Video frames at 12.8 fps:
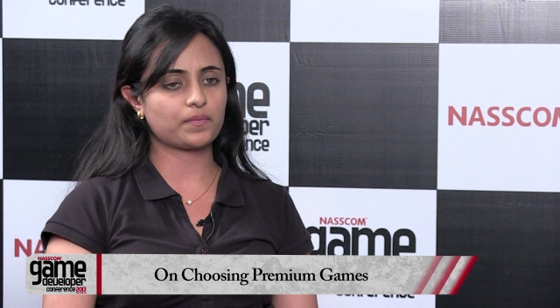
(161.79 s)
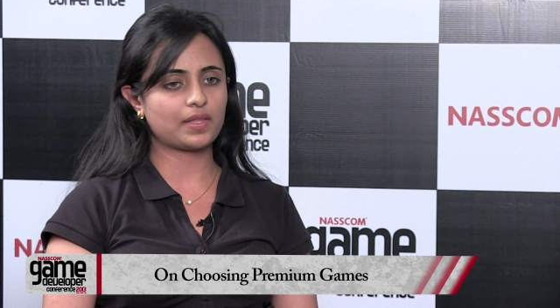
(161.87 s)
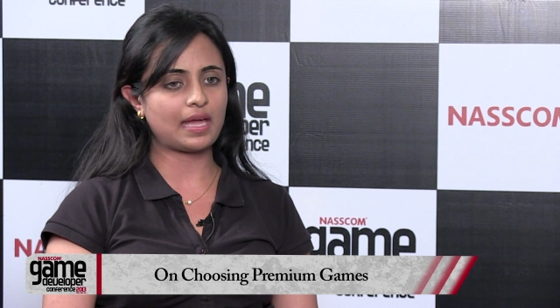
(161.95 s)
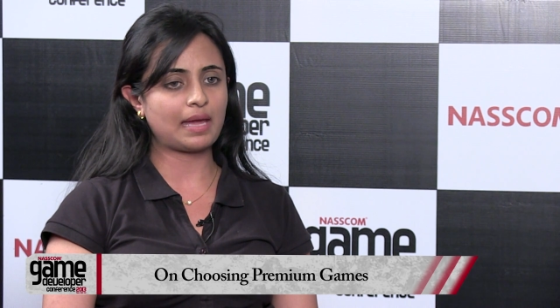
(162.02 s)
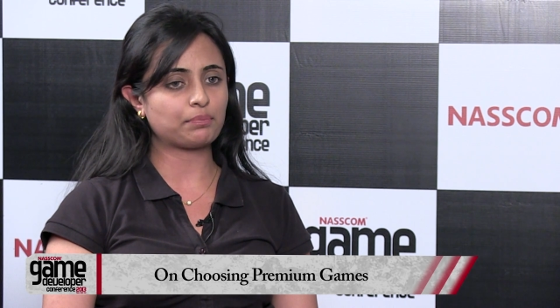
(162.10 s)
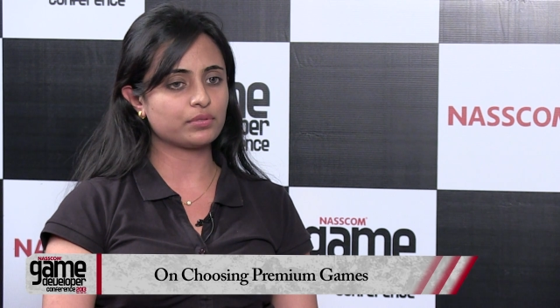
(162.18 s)

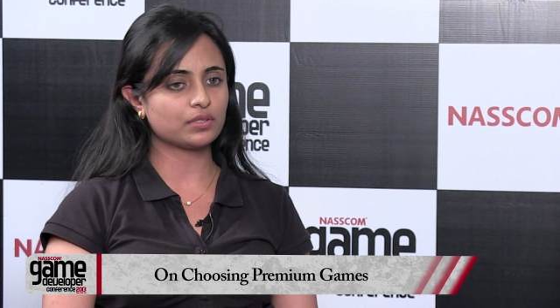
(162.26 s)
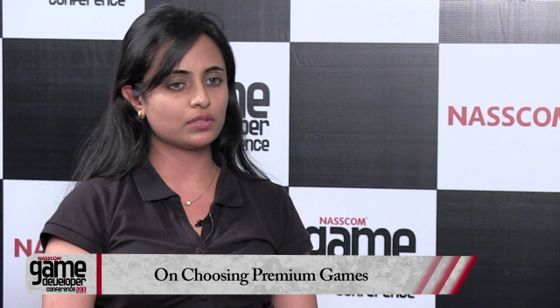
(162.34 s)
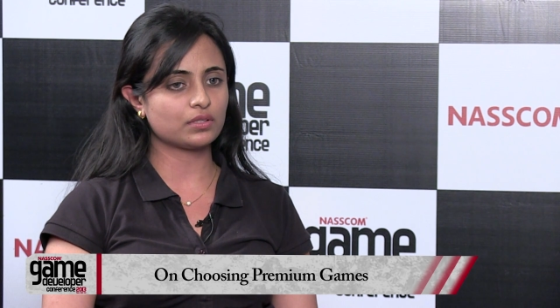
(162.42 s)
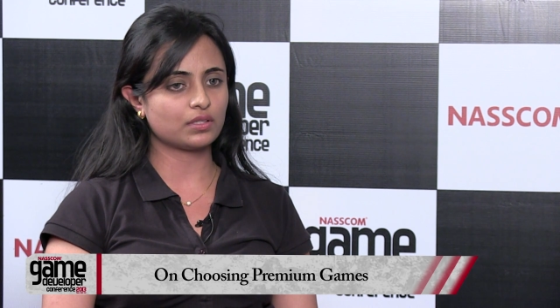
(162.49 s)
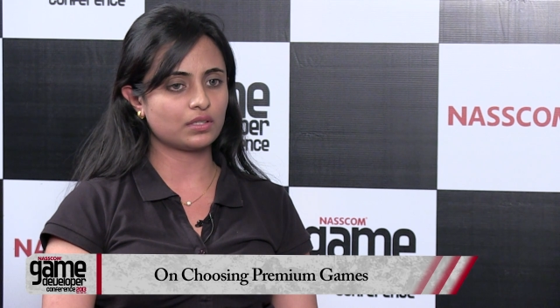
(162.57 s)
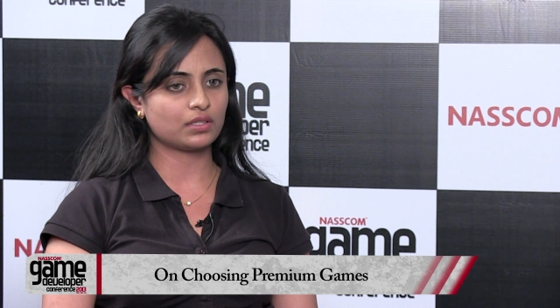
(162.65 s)

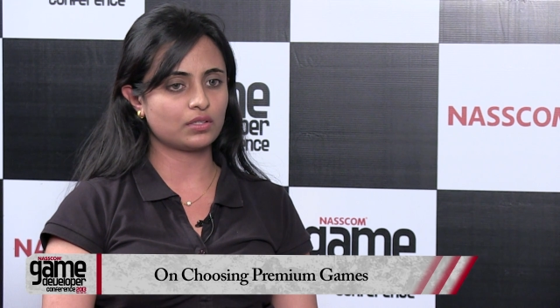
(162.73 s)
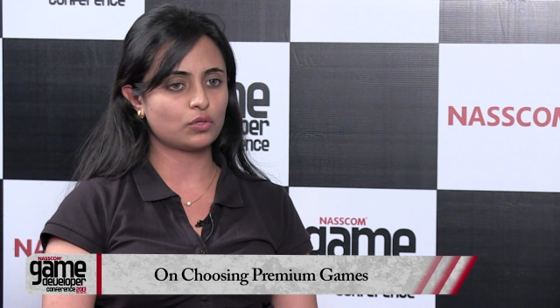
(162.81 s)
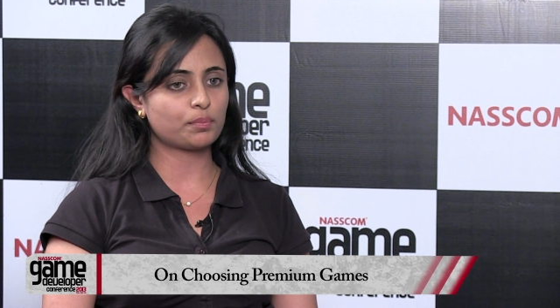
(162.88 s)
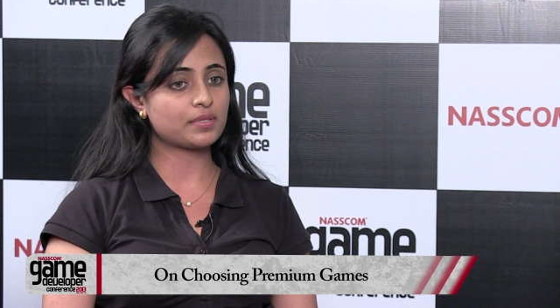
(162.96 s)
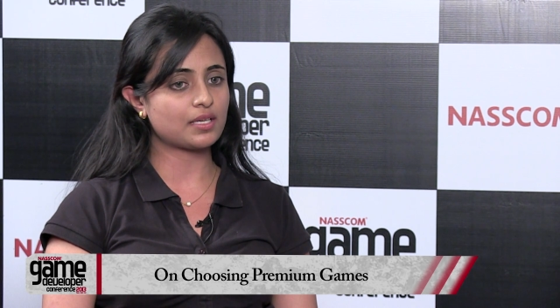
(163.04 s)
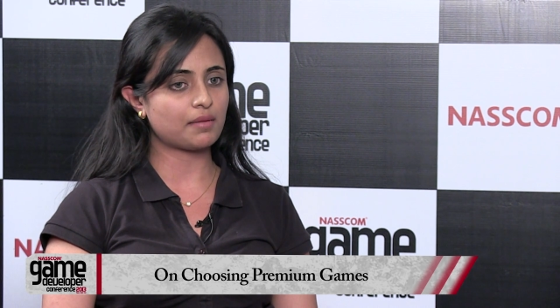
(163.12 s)
Apple
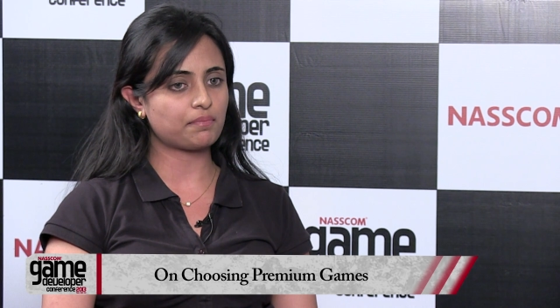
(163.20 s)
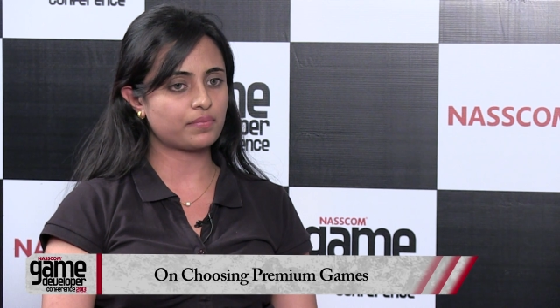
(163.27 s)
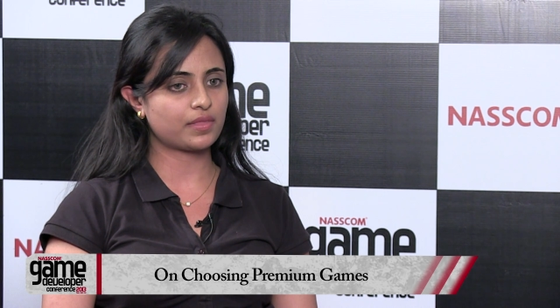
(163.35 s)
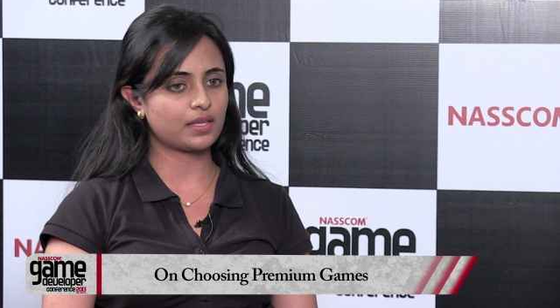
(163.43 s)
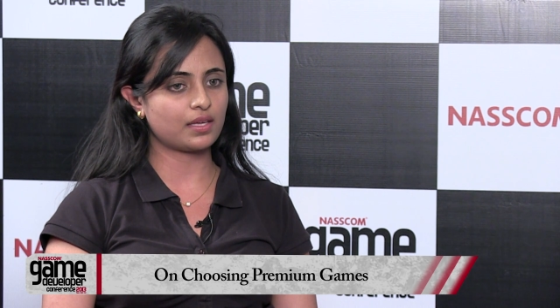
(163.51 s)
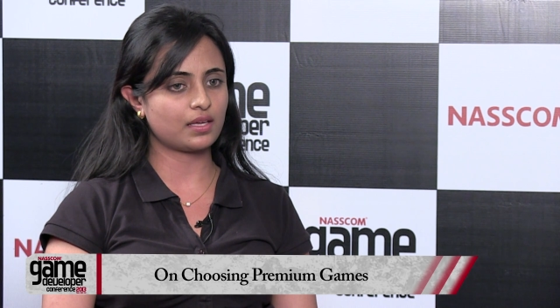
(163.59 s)
opened
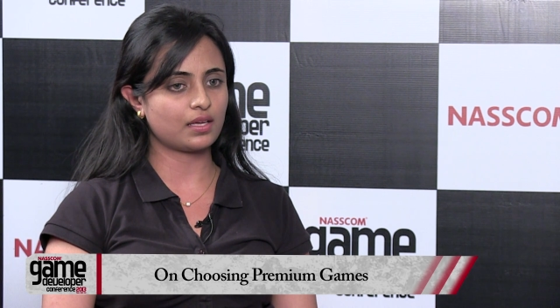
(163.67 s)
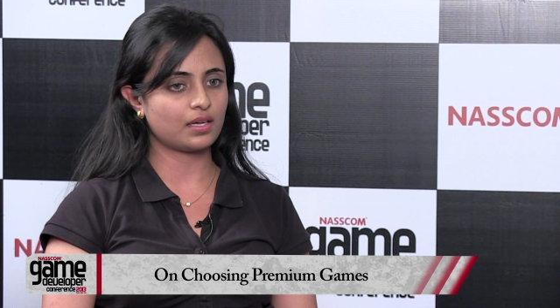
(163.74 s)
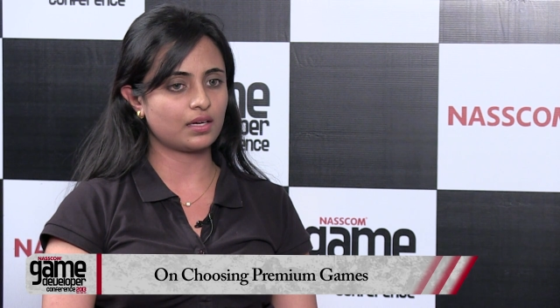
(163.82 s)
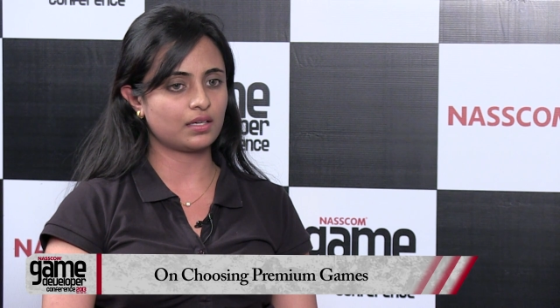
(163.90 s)
up the